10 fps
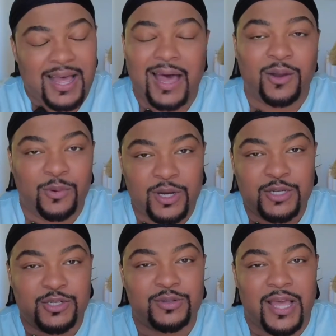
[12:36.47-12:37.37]
I don't want
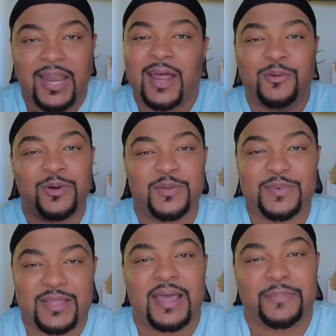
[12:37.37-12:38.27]
to do that. I don't want to
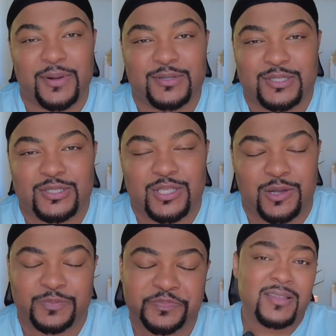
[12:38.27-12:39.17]
be that person.
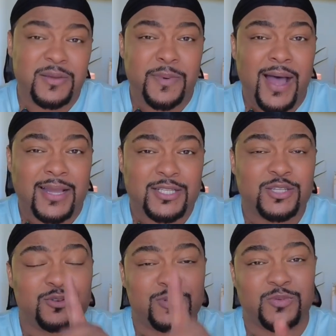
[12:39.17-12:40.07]
So the Pocket
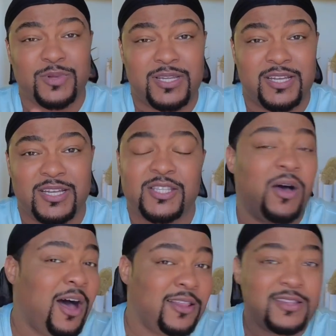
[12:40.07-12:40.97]
2 was really good. So
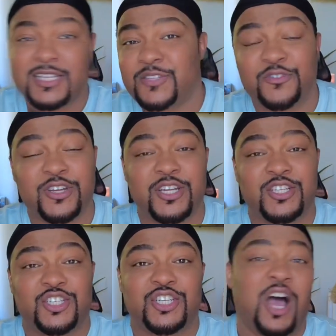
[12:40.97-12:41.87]
all of this
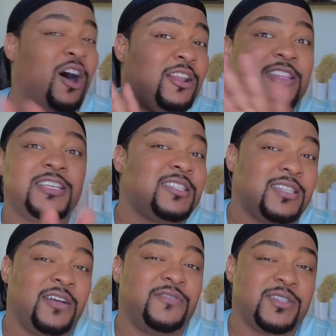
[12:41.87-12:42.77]
footage, all of this
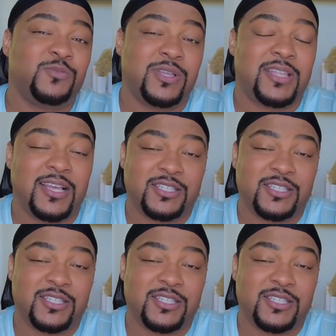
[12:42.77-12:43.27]
stuff is with that.